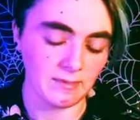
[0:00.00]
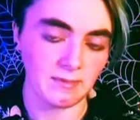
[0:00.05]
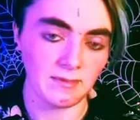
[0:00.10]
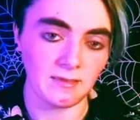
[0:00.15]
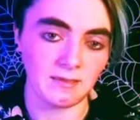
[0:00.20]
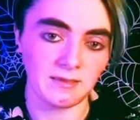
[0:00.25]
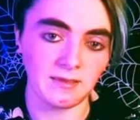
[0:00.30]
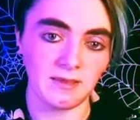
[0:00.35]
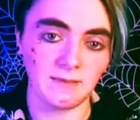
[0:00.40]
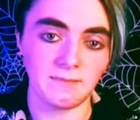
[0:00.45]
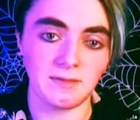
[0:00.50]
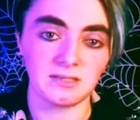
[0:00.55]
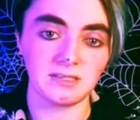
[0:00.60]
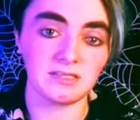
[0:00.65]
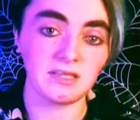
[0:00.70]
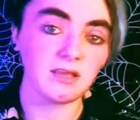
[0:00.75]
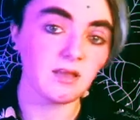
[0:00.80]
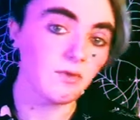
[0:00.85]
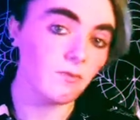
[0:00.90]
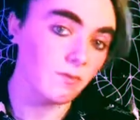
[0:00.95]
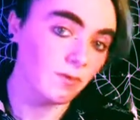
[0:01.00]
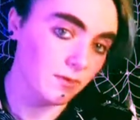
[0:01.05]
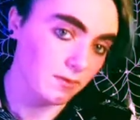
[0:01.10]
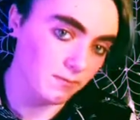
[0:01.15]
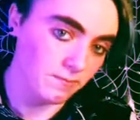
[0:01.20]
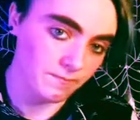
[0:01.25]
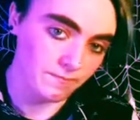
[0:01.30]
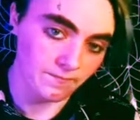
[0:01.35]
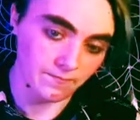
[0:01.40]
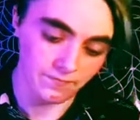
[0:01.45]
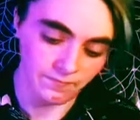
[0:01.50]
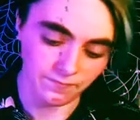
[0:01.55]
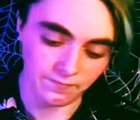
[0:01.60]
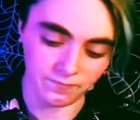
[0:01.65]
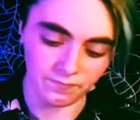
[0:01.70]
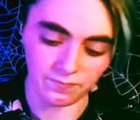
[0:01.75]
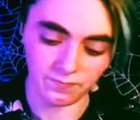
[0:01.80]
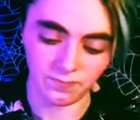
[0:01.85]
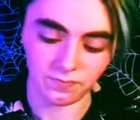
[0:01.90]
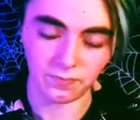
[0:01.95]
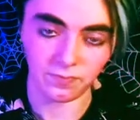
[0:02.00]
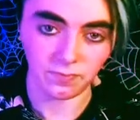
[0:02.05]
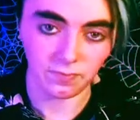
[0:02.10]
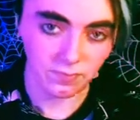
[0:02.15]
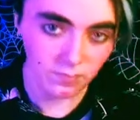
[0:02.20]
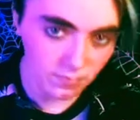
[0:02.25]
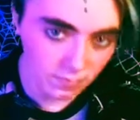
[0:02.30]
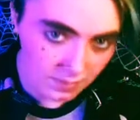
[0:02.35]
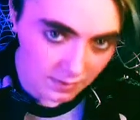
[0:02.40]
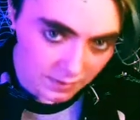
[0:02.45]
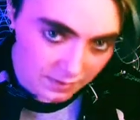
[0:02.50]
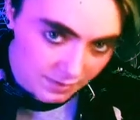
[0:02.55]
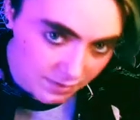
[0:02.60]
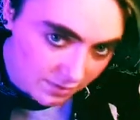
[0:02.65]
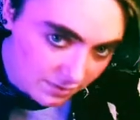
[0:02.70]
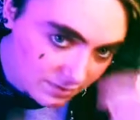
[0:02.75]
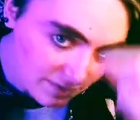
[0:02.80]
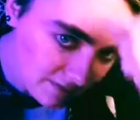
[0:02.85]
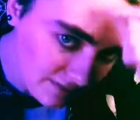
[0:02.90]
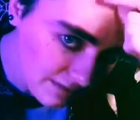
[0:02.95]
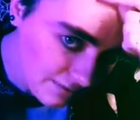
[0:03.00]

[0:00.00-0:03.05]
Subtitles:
Get my second one. You can see where